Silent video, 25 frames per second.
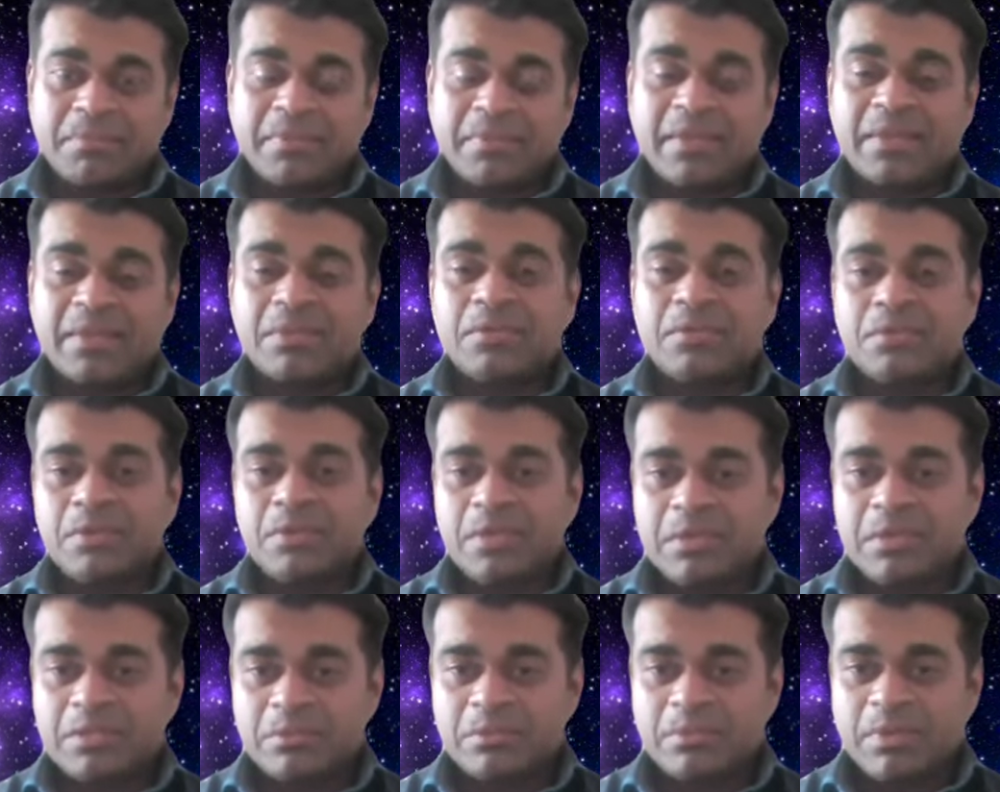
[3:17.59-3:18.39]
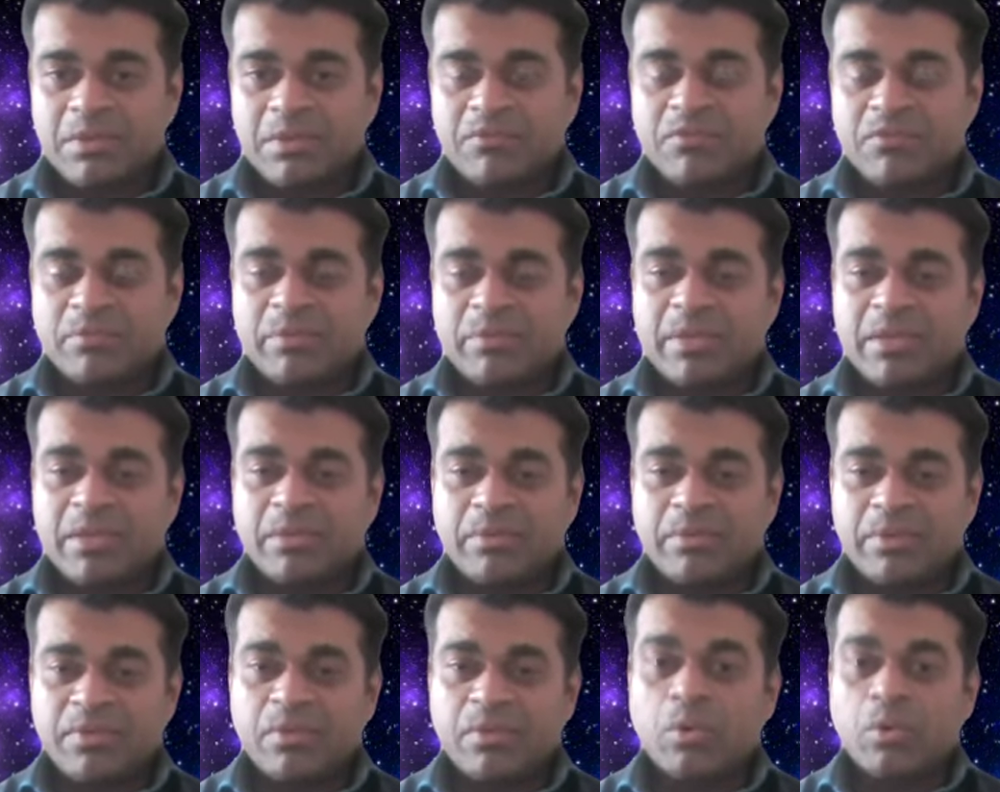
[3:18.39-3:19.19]
that you need to be familiar
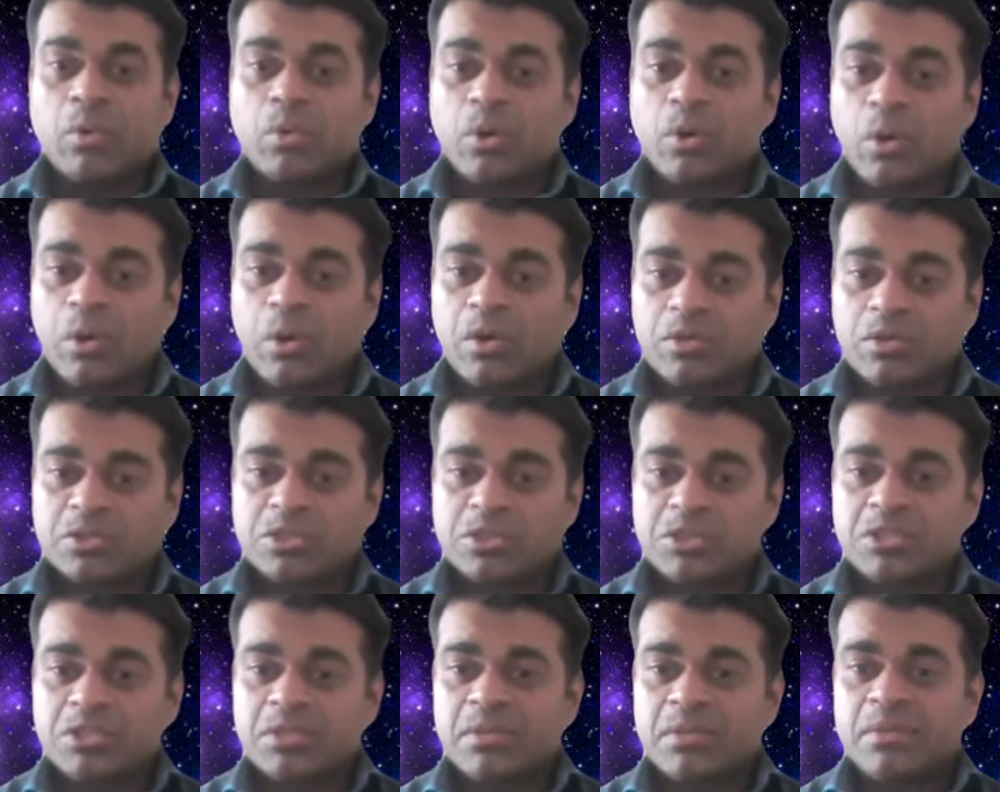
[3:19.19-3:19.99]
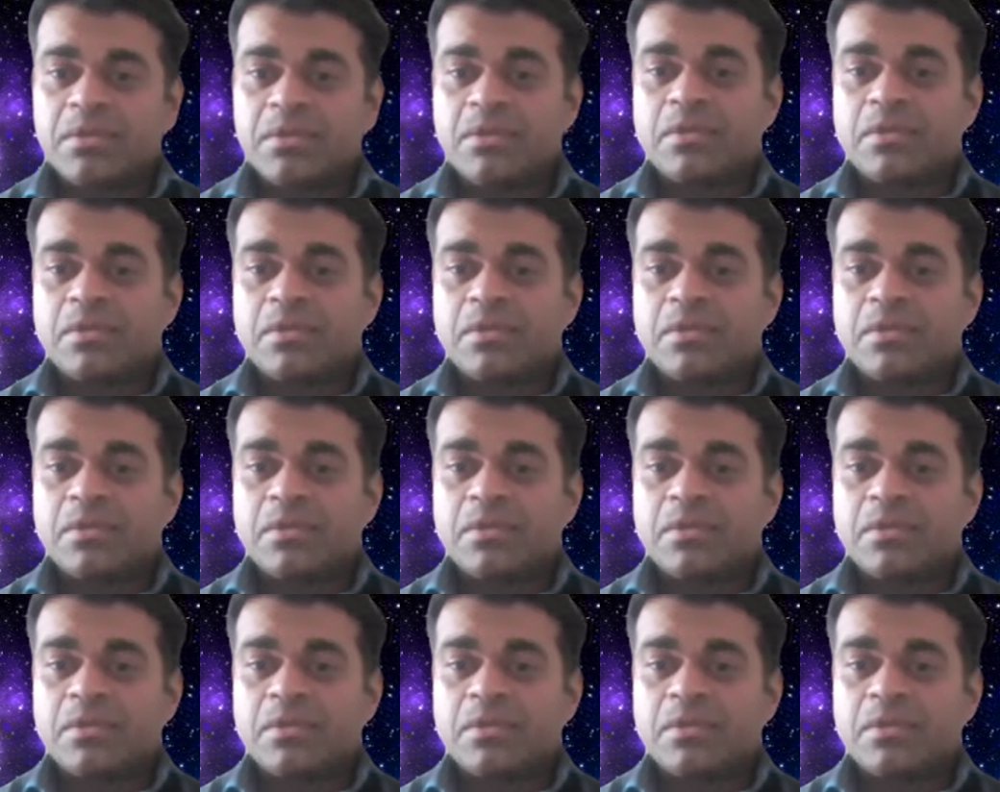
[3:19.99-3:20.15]
with, or COSH.